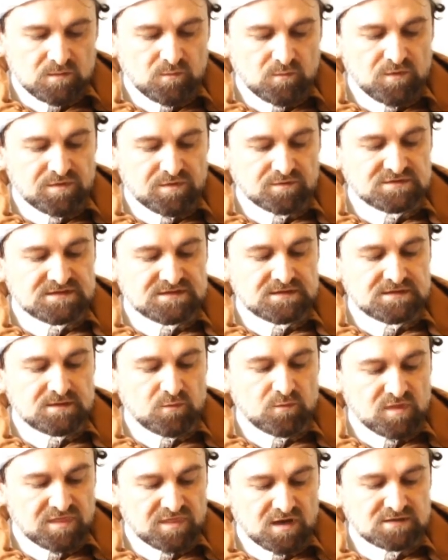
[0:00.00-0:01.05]
without,
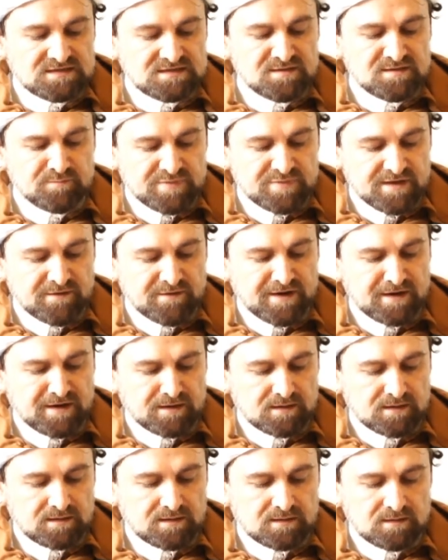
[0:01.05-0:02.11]
without
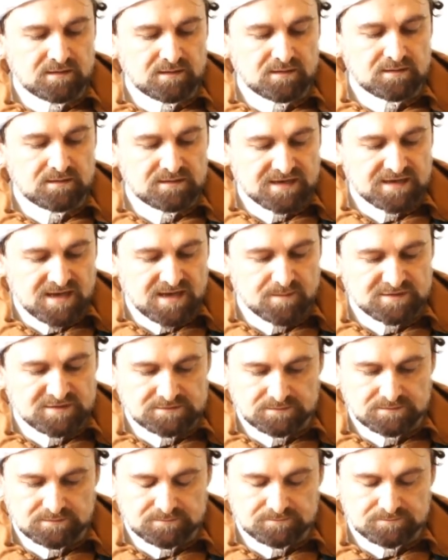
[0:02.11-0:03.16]
impairing the
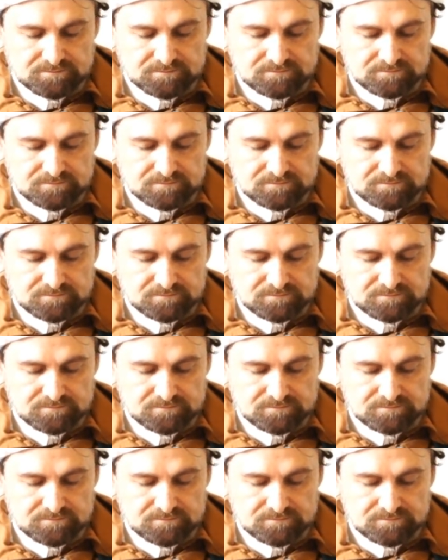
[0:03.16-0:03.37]
capital.